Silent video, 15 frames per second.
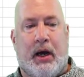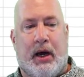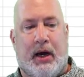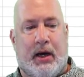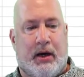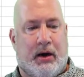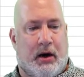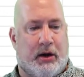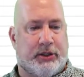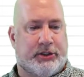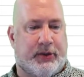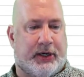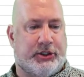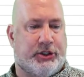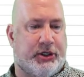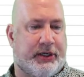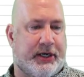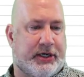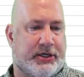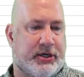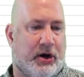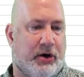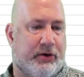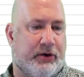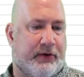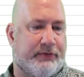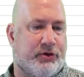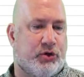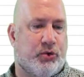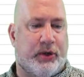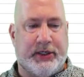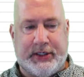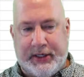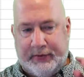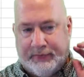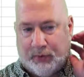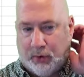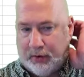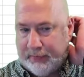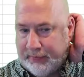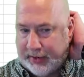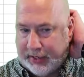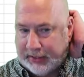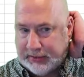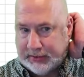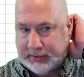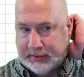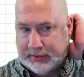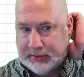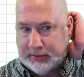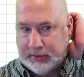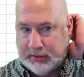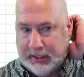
Uh, also, I should get a total of 24 events,